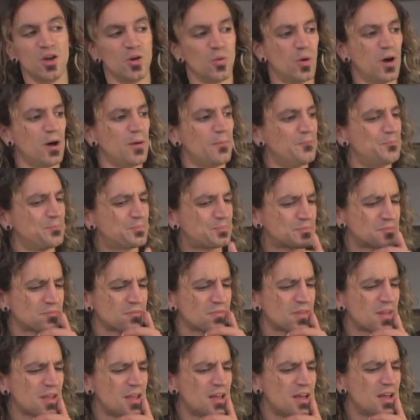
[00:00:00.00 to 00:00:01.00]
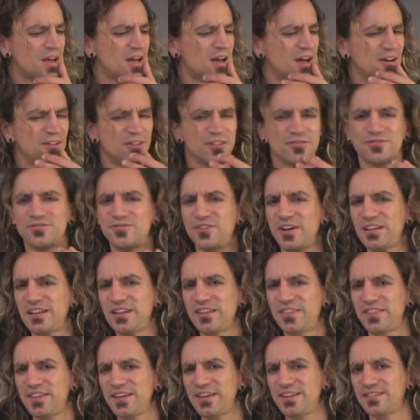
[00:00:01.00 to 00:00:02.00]
Well,
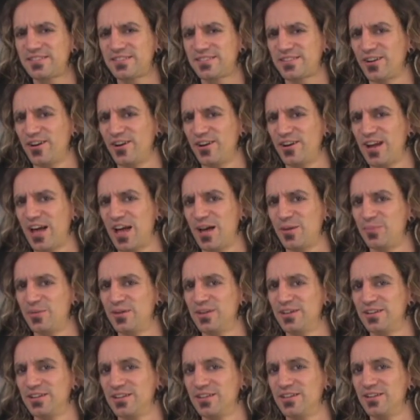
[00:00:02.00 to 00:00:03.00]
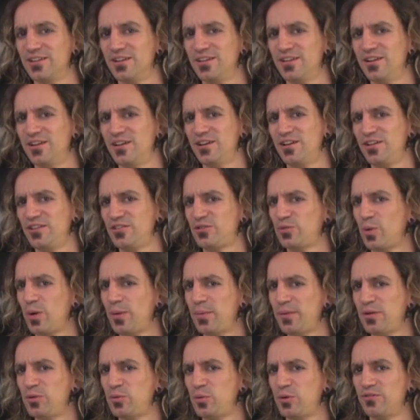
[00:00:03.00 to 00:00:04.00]
funny things started happening. These
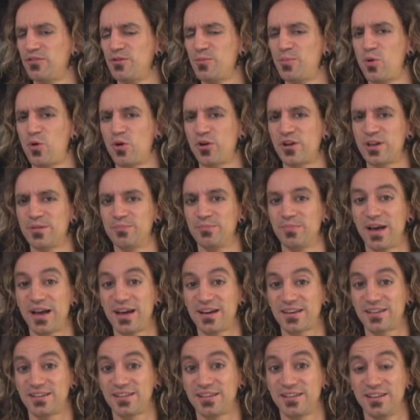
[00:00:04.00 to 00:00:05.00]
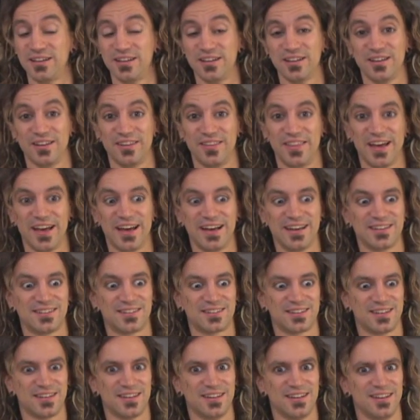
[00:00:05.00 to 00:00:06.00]
women were reporting back
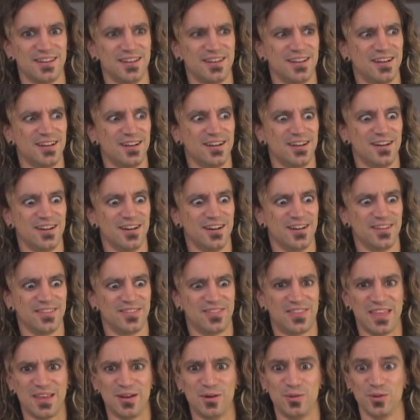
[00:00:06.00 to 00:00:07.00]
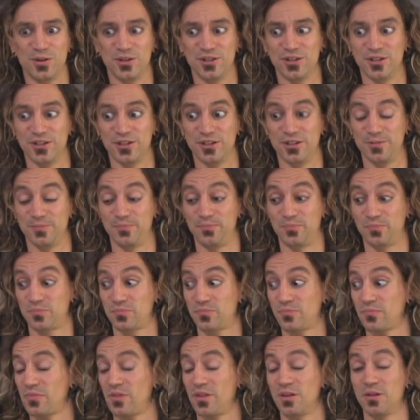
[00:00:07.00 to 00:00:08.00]
that they were
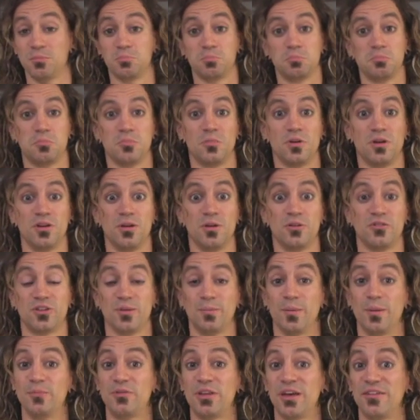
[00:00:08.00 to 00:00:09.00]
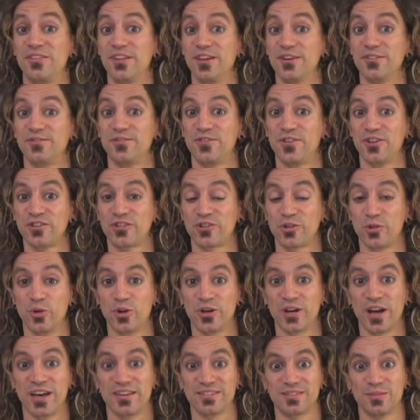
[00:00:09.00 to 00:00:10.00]
sometimes having their first
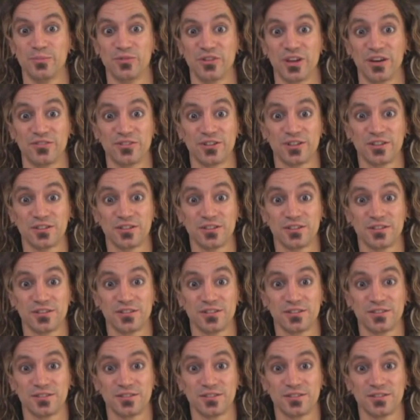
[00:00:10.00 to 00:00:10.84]
orgasms ever,